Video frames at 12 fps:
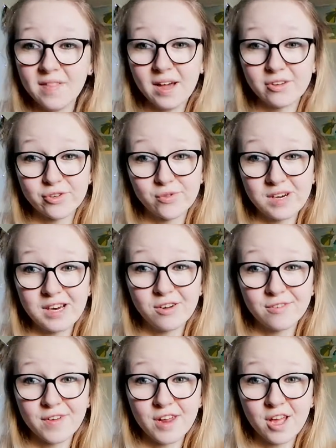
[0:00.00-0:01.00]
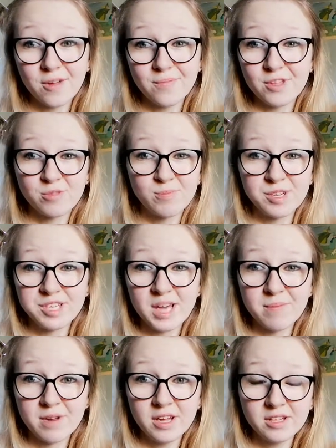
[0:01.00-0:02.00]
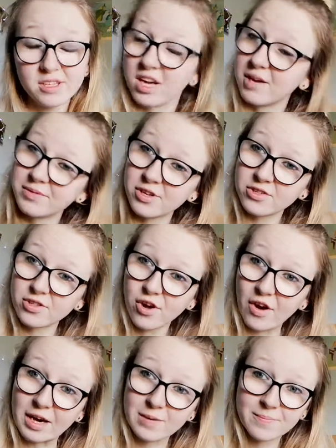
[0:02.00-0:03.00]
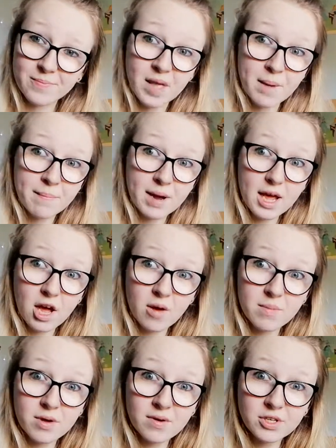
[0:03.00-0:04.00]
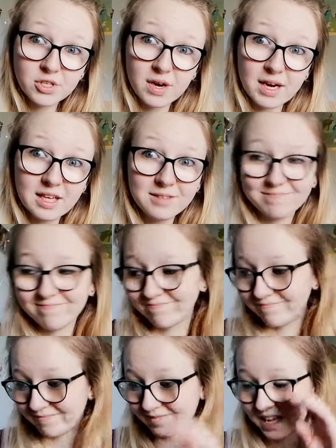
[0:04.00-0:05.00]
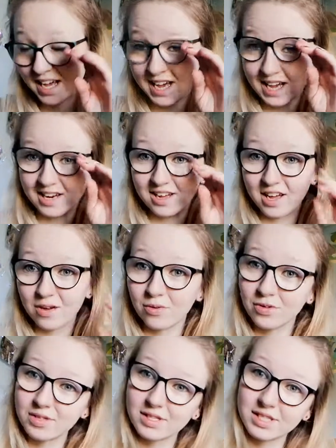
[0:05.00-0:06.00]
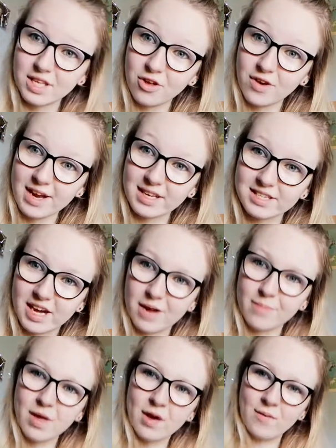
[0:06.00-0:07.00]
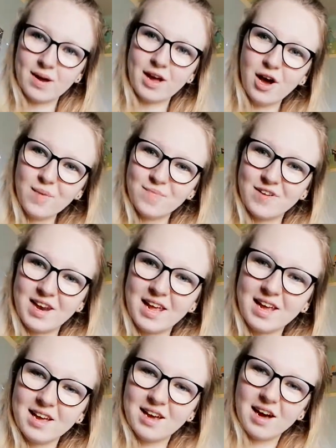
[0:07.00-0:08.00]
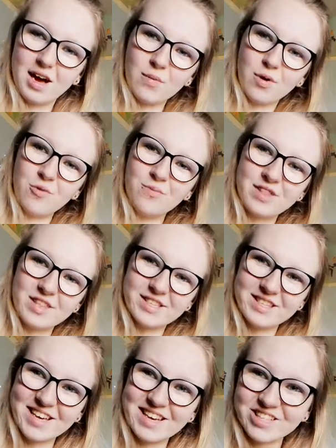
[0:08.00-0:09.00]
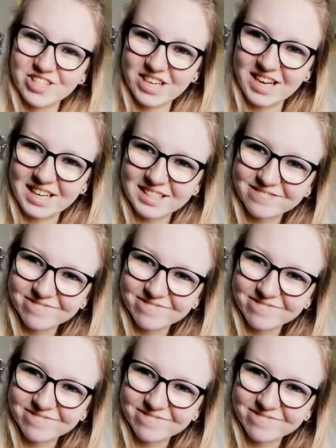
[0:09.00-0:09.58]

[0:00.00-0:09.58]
That was a really long video. It's been 10 minutes. I'm so sorry. But I hope you enjoyed it. And I will see you next time, when hopefully I won't be this itchy.